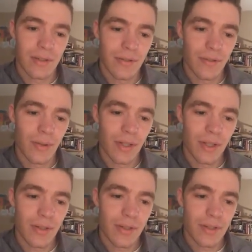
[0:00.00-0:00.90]
avoiding
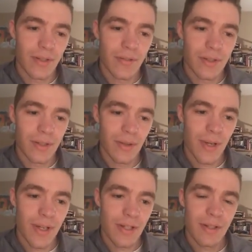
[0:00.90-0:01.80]
all these different
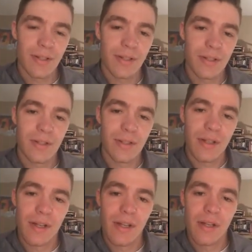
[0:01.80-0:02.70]
situations. And
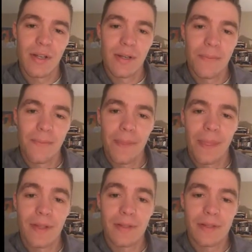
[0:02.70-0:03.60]

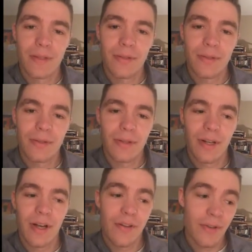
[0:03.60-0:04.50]
so
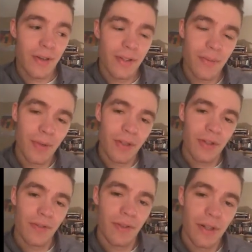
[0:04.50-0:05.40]
I found this book
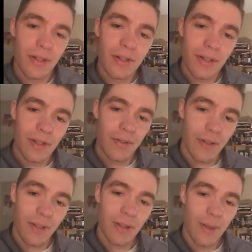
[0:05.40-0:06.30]
first. I
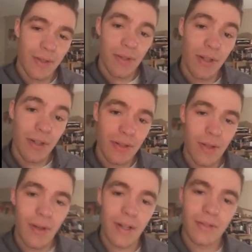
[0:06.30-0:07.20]
found it about 2 years
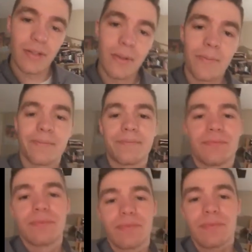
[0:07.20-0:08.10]
ago, actually.
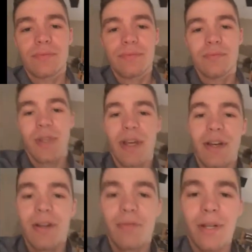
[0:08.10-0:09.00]

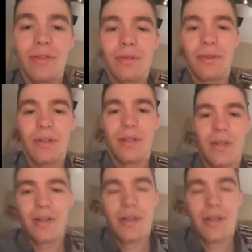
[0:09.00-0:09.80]
And I read through it